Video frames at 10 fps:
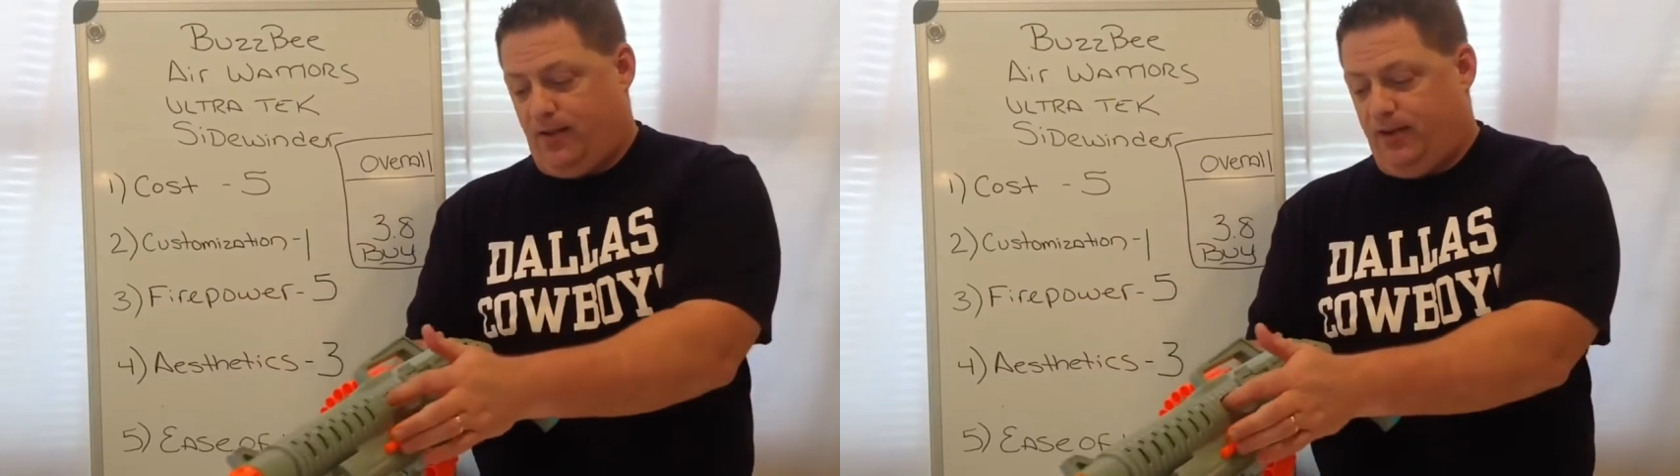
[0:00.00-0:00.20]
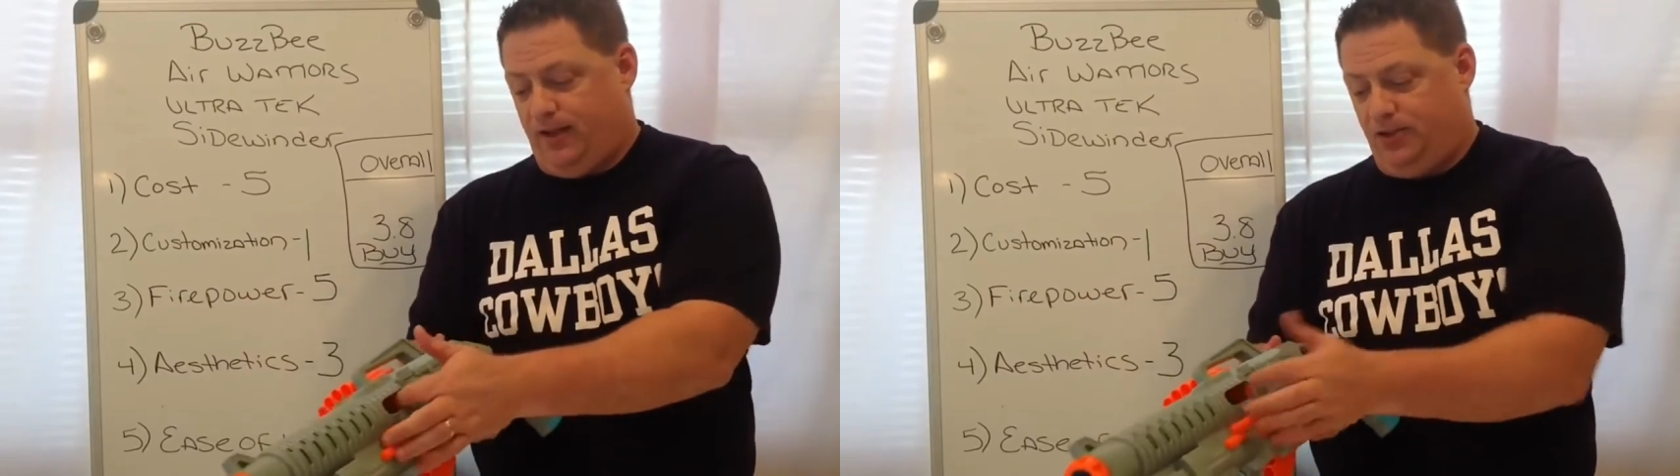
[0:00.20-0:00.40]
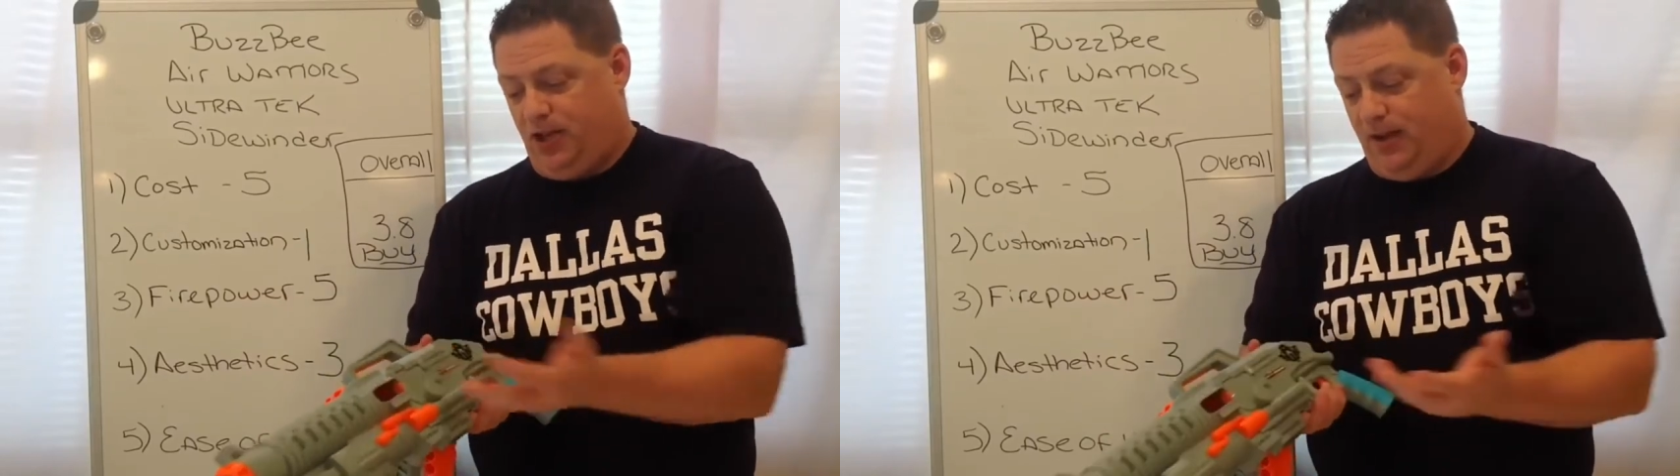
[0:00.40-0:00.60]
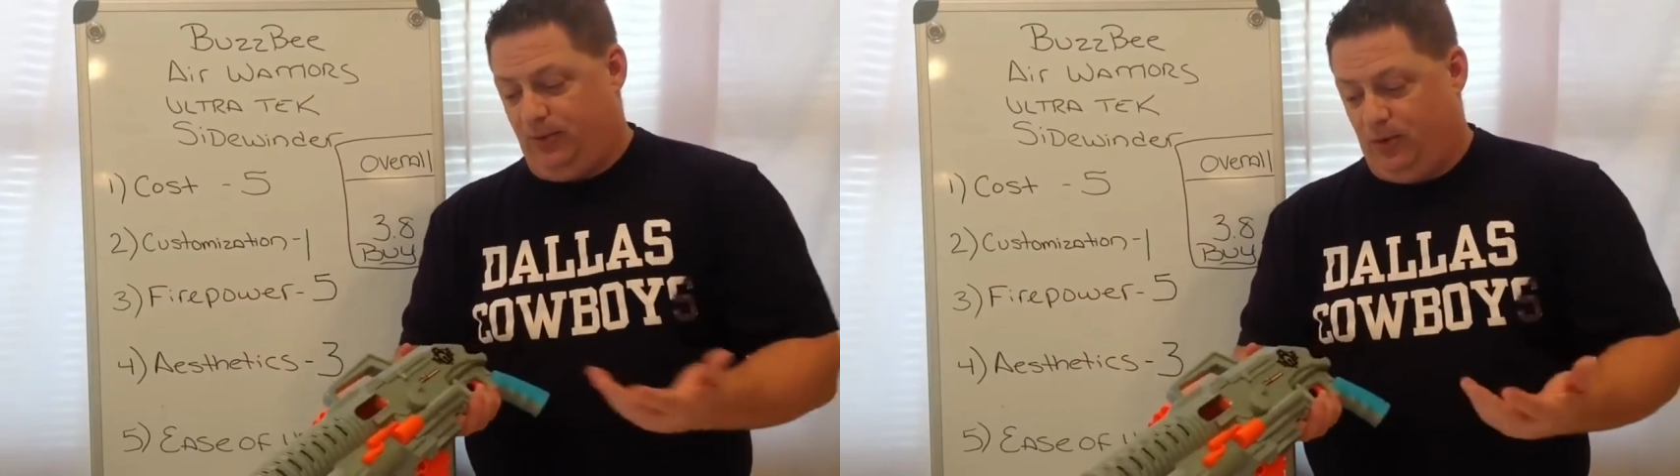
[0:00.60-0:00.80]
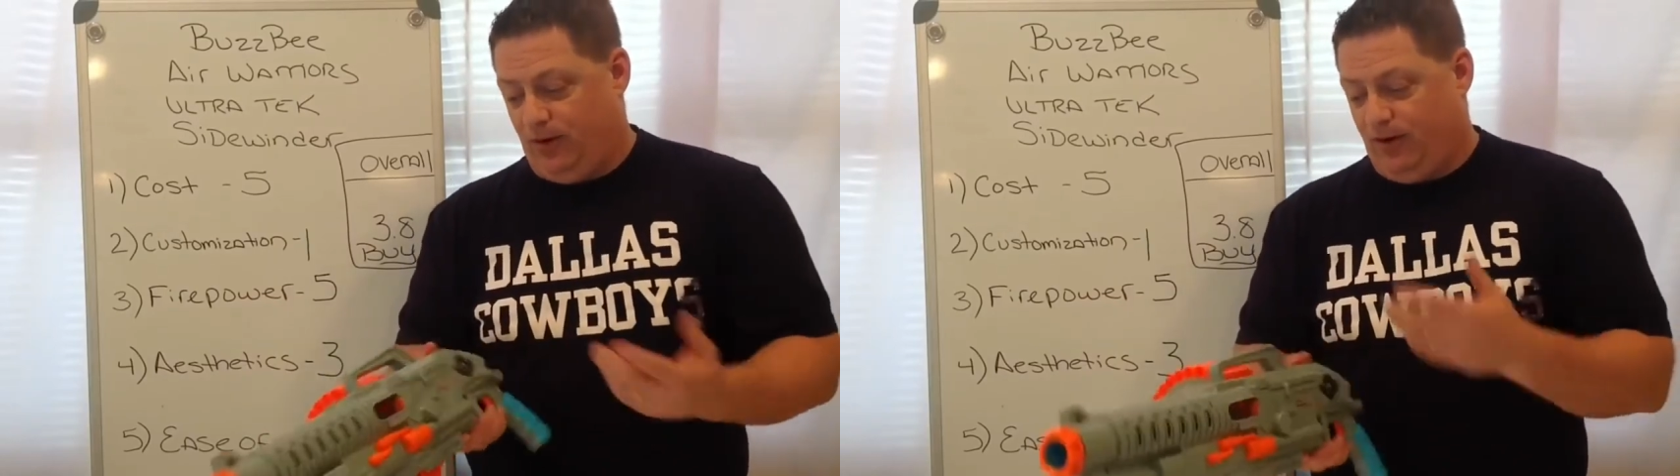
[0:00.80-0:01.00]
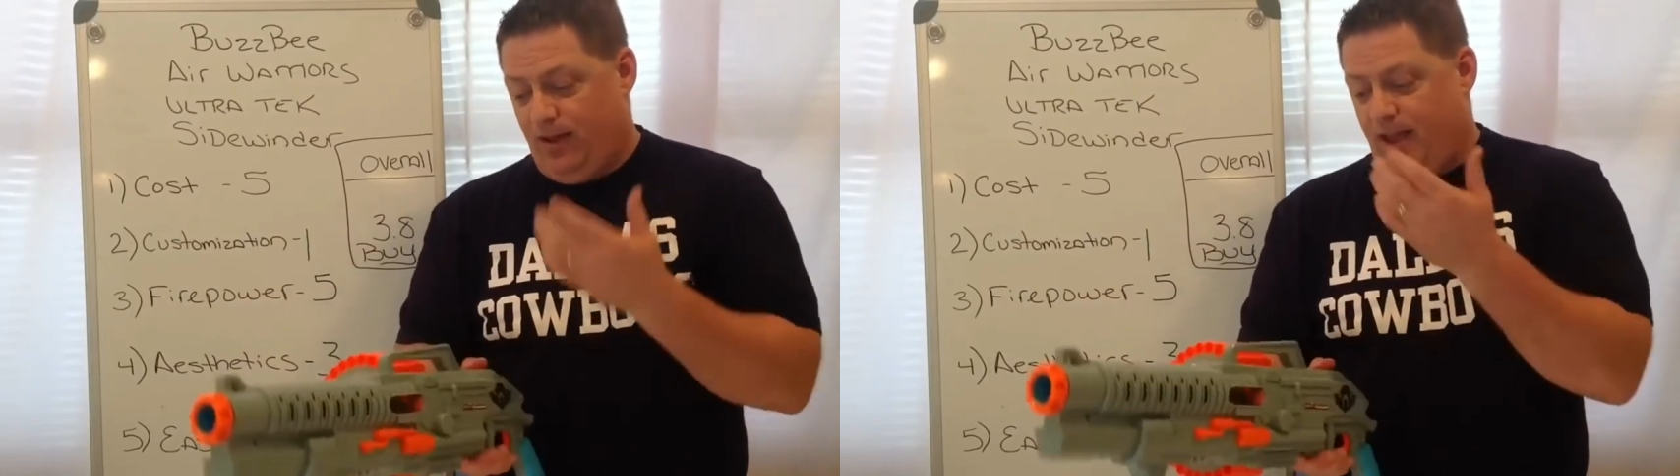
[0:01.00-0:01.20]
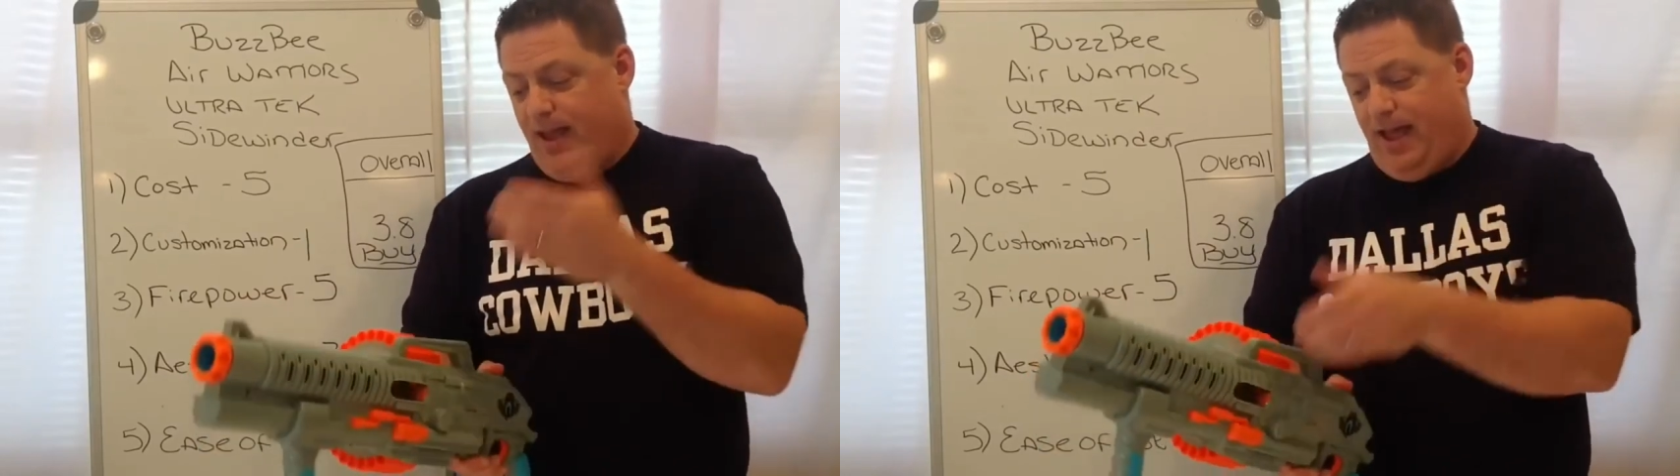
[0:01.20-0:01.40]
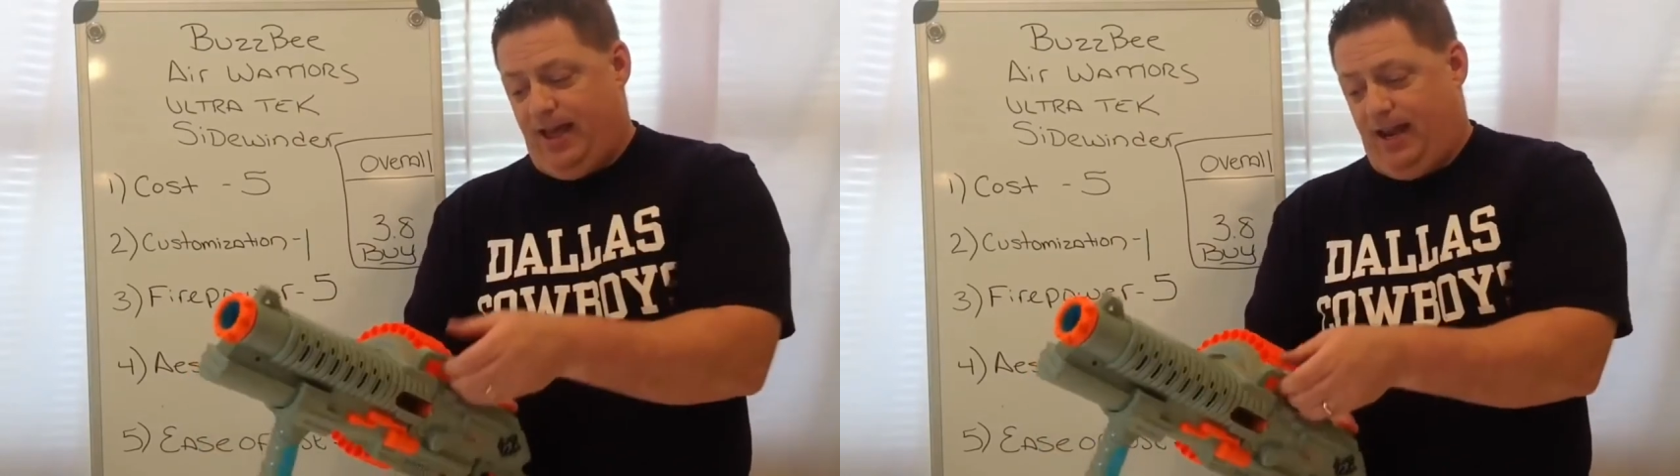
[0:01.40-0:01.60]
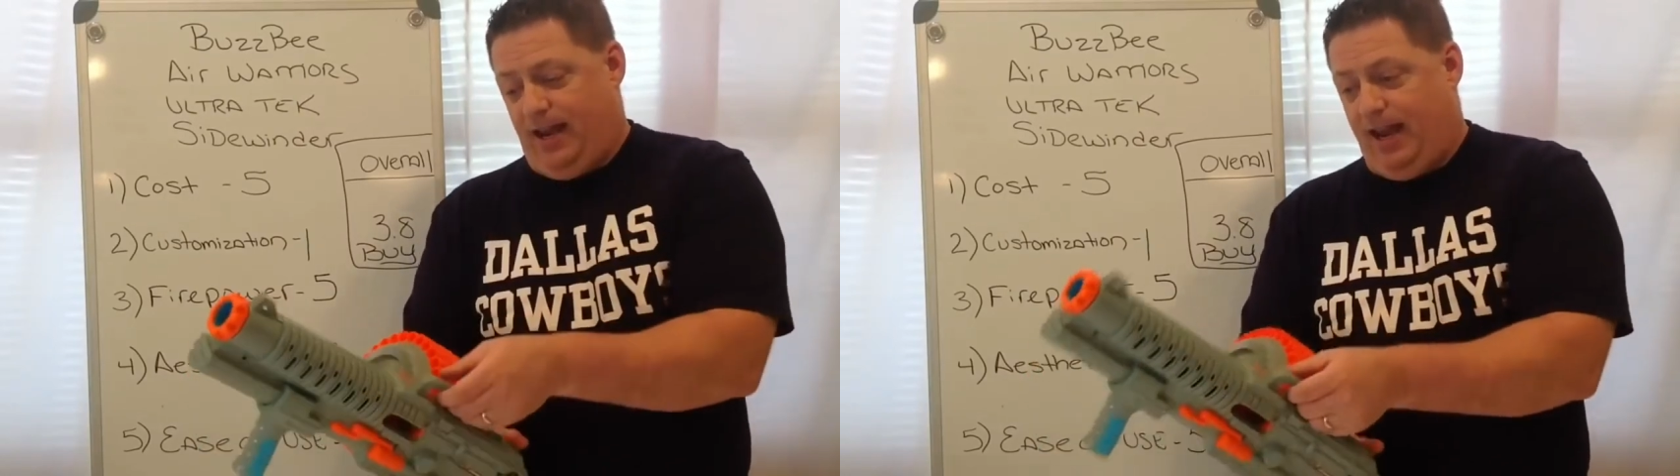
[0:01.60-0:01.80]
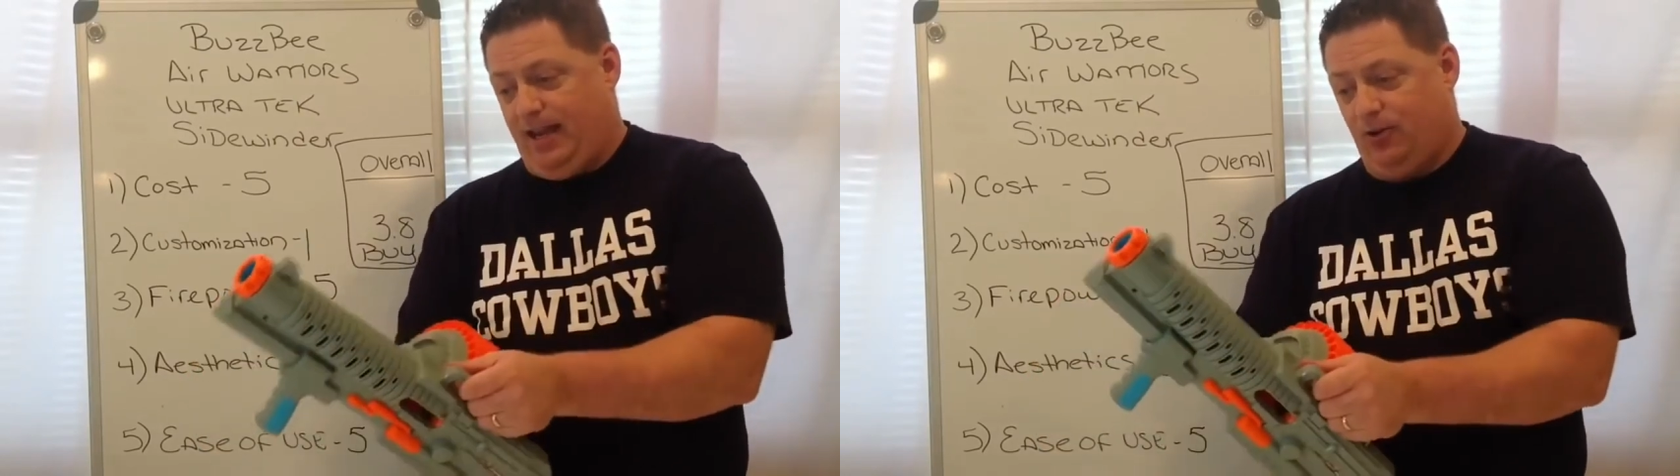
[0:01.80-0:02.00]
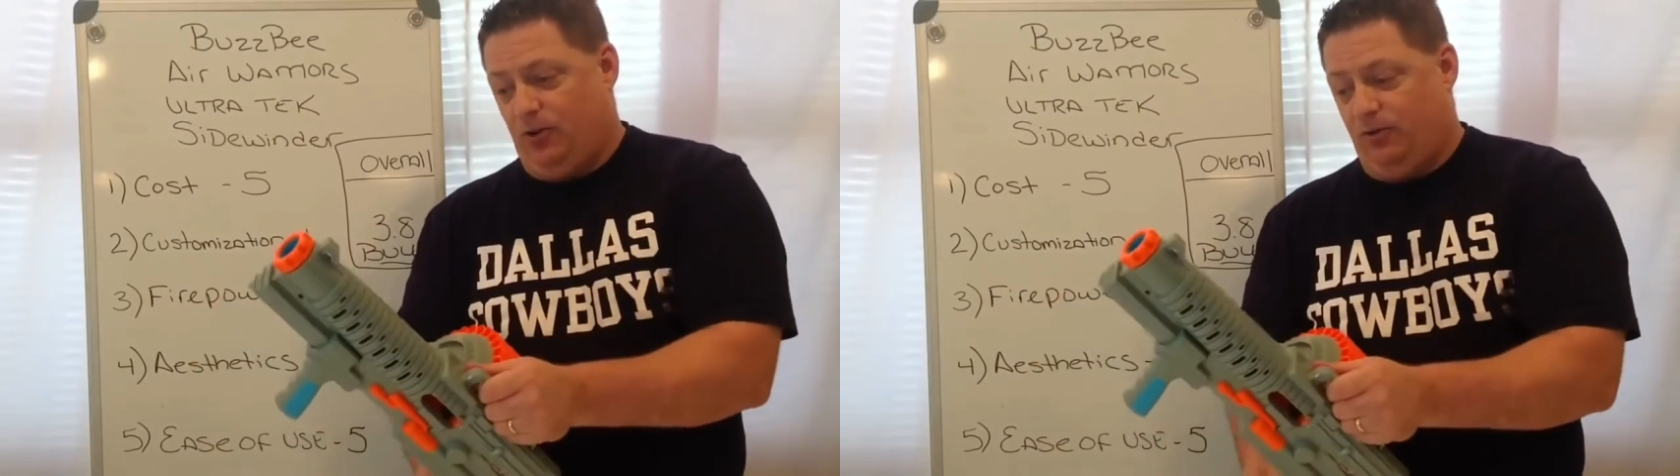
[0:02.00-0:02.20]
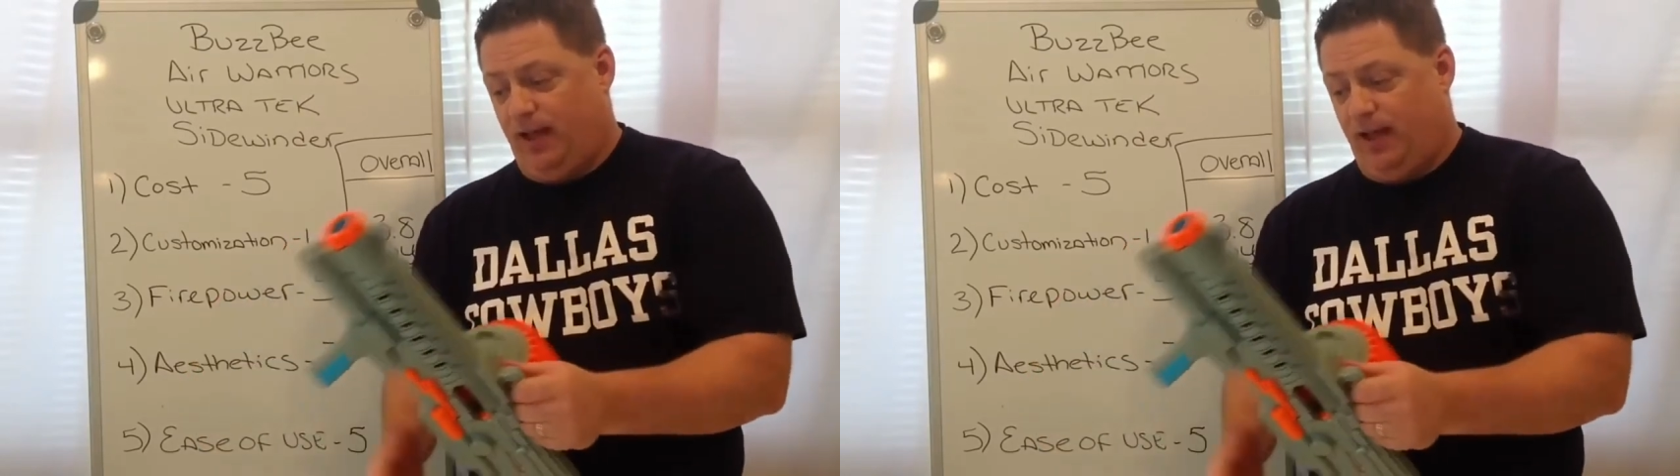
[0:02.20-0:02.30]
having a jam door and a handle,